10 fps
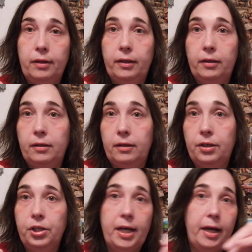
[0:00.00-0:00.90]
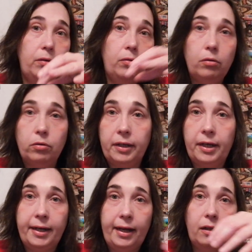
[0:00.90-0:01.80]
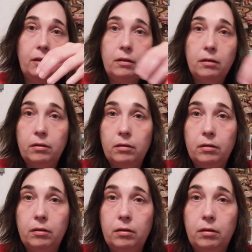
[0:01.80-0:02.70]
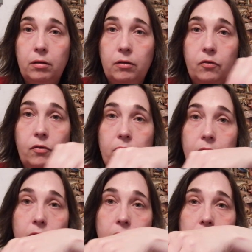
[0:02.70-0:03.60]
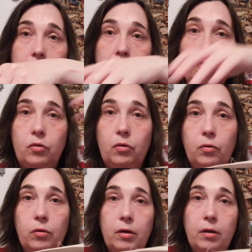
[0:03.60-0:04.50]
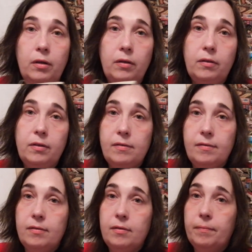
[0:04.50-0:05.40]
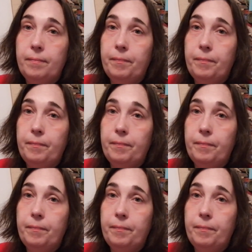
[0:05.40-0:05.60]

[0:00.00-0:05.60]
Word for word: like a channel or canal st stitches so this